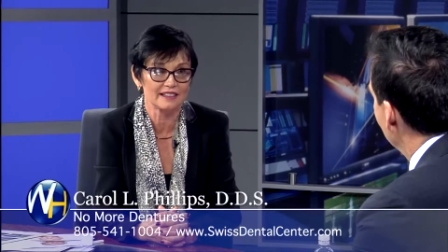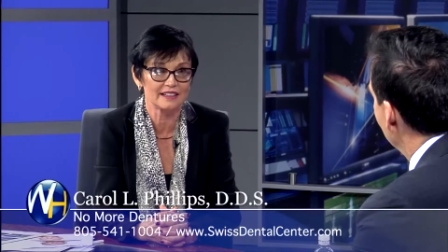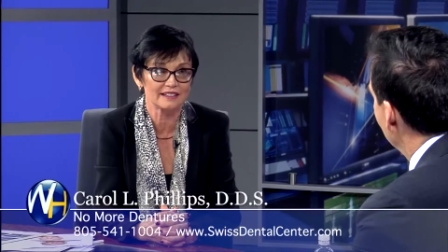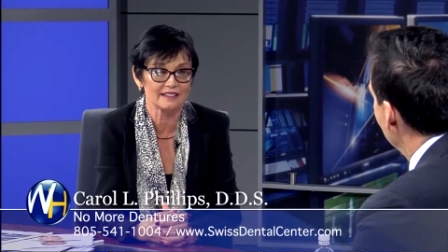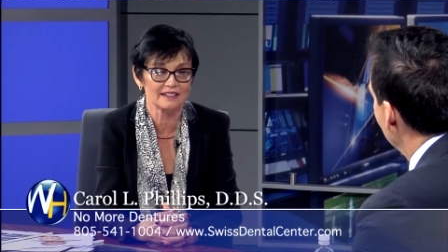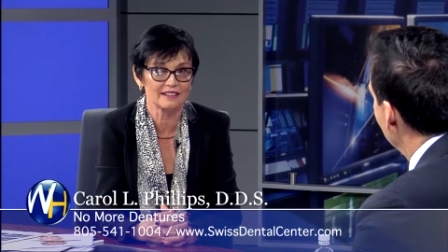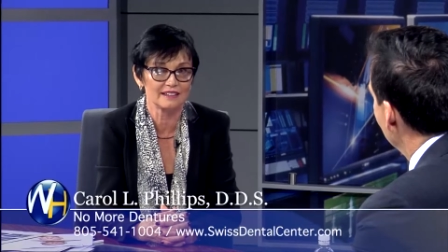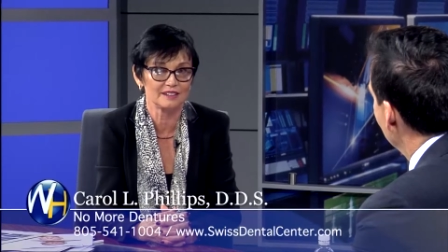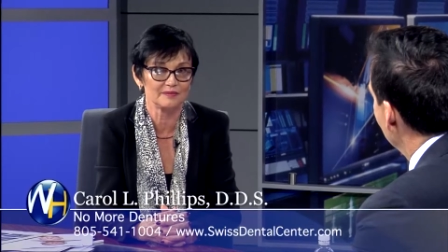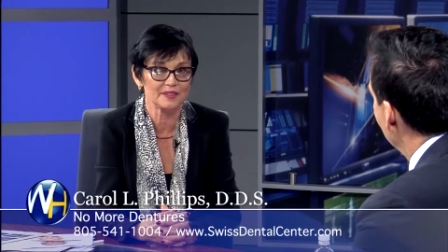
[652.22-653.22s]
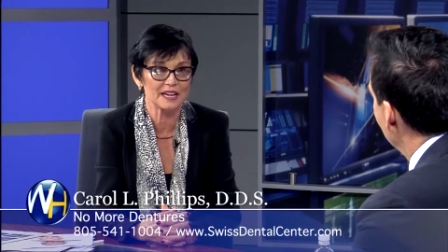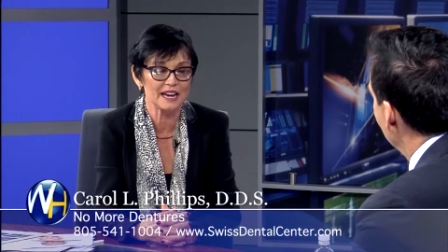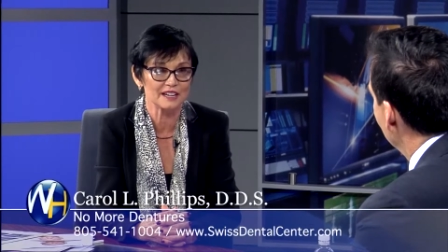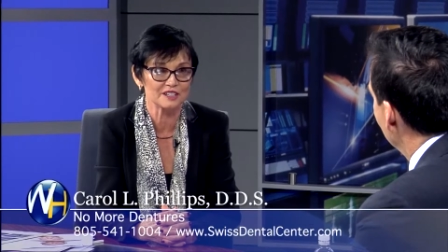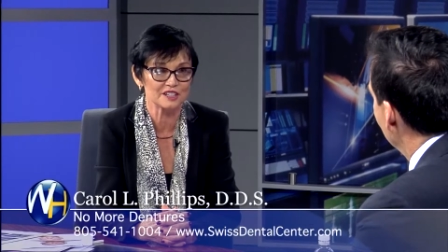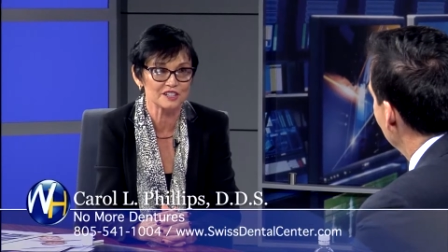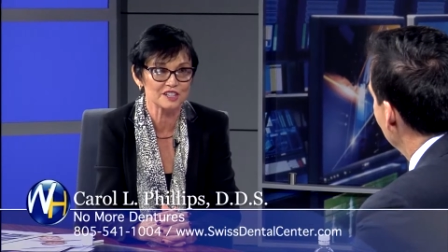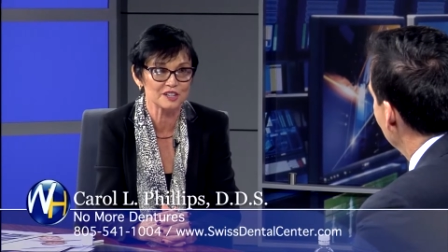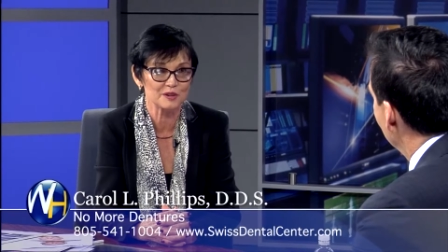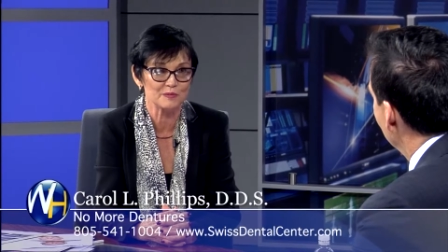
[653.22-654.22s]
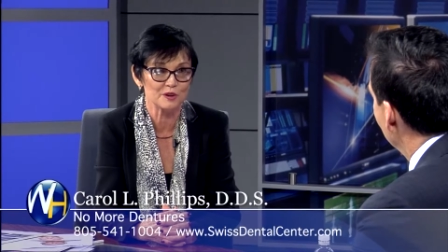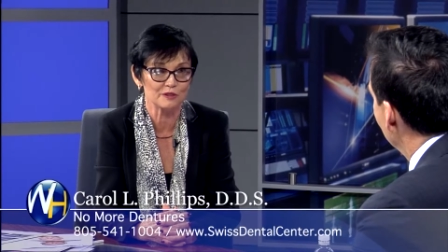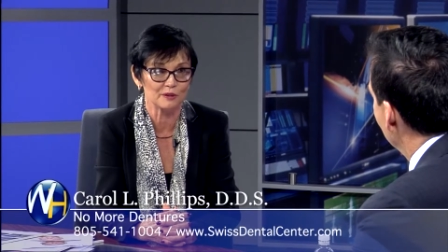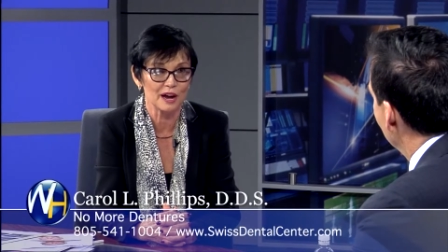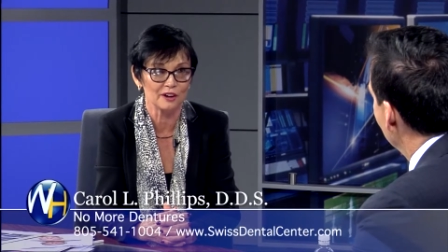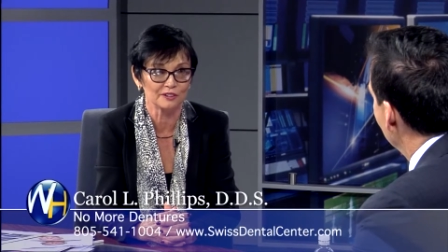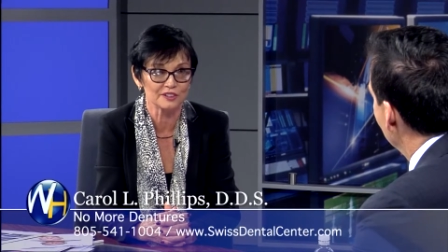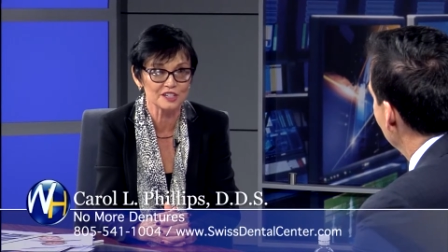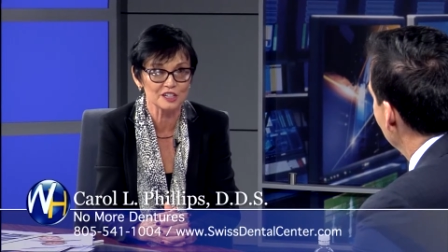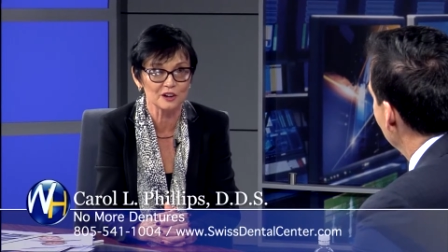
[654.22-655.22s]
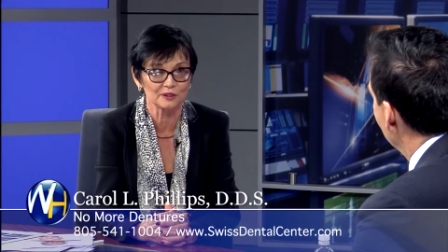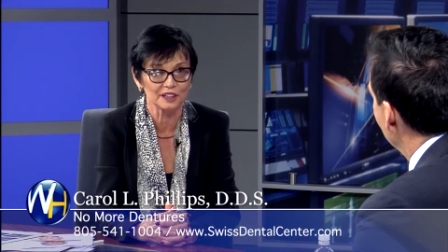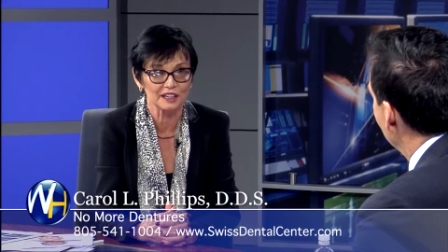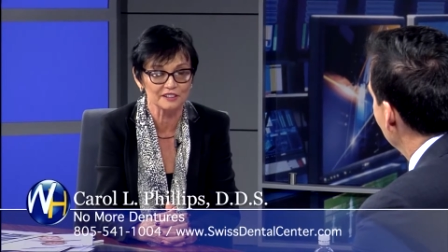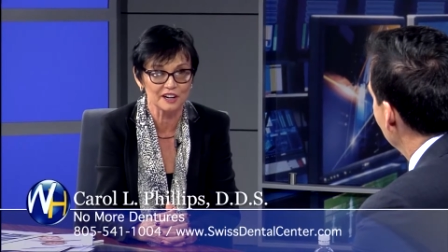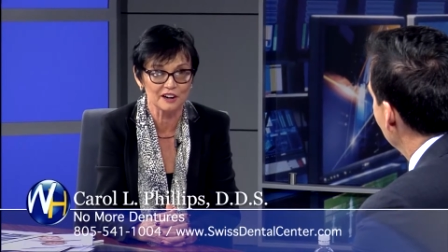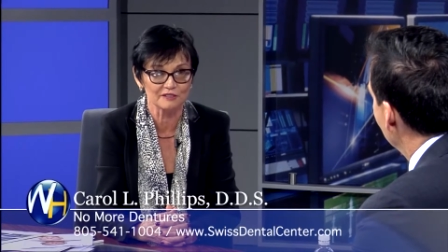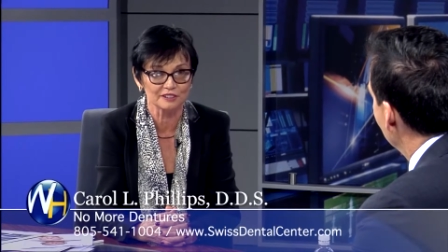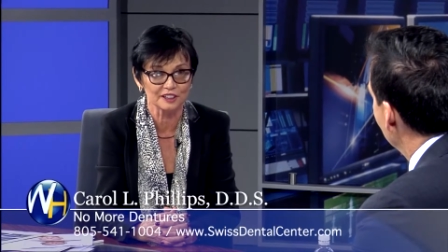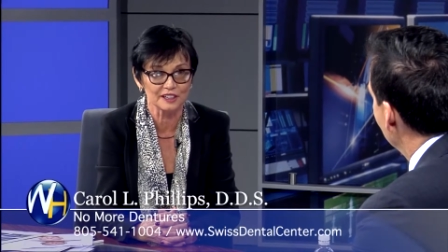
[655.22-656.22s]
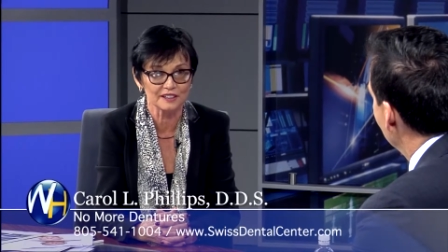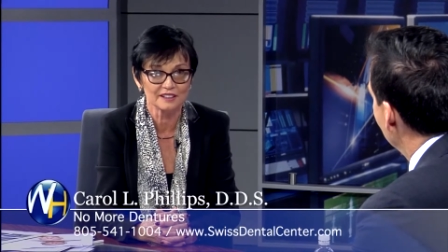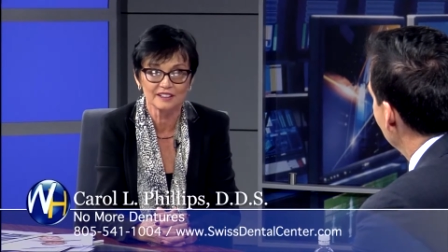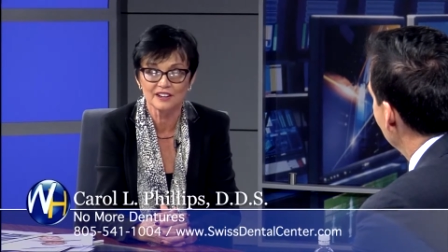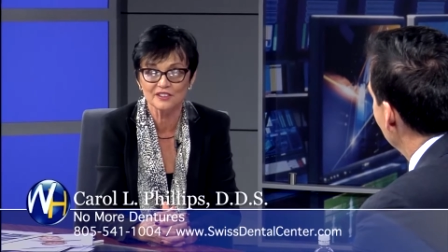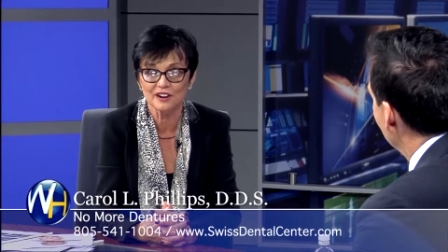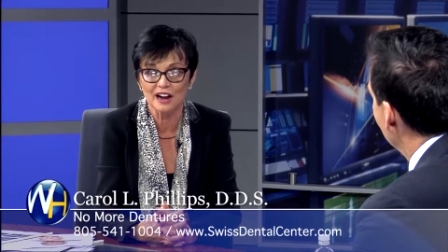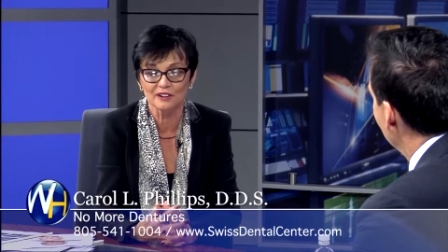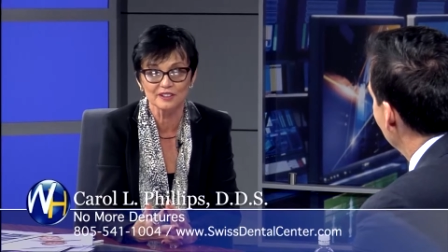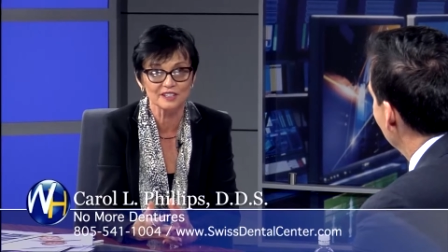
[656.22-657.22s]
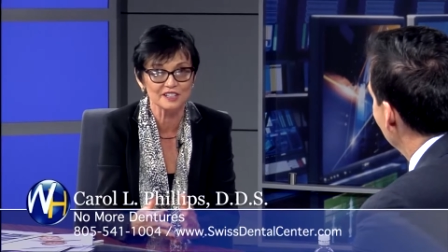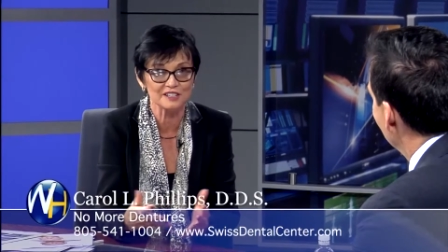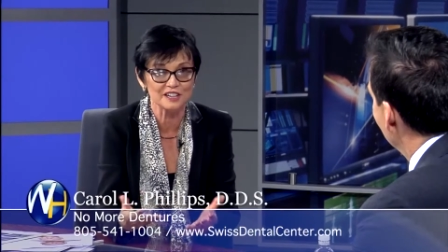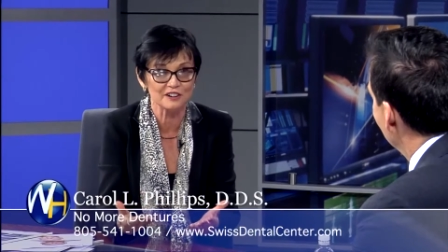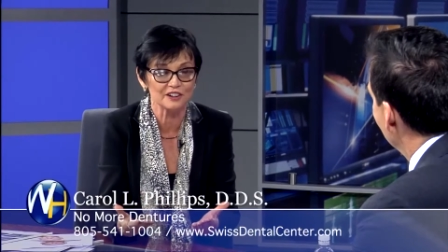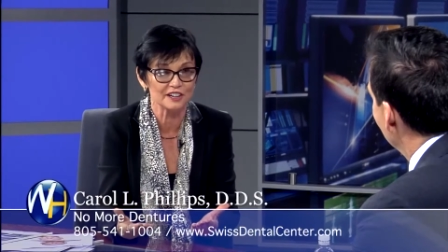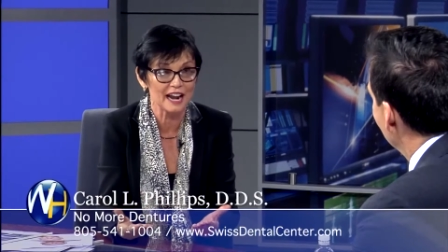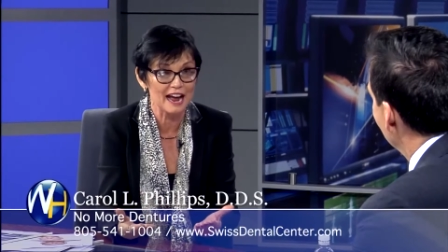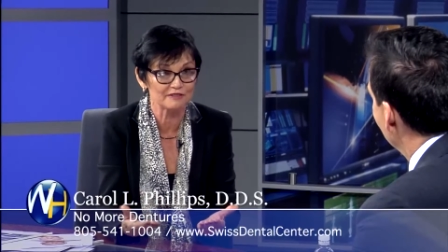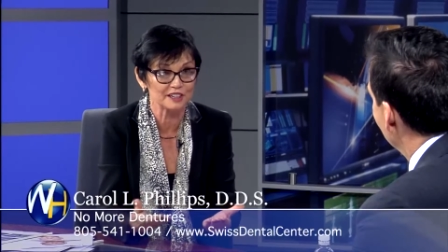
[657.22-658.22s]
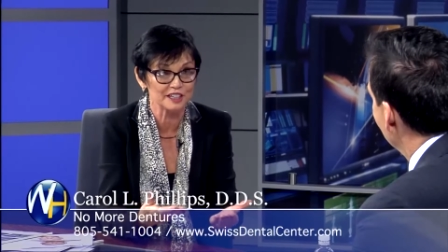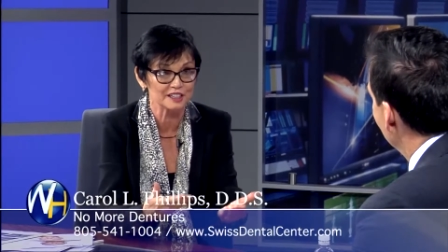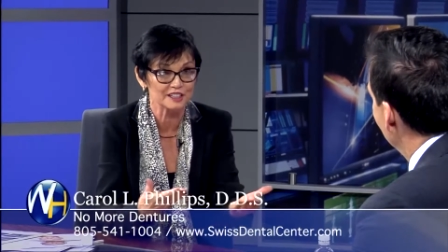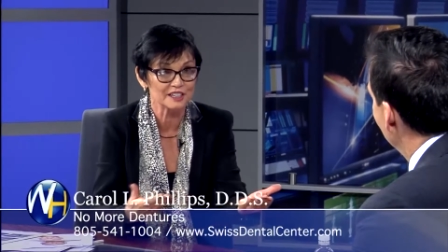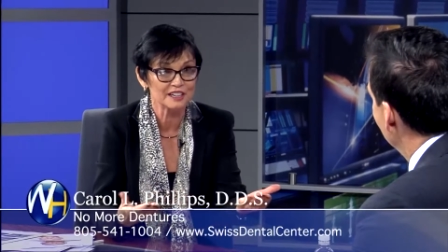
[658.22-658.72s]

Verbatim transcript: that they can't just move around slowly and carefully. If they're out to dinner and laughing and,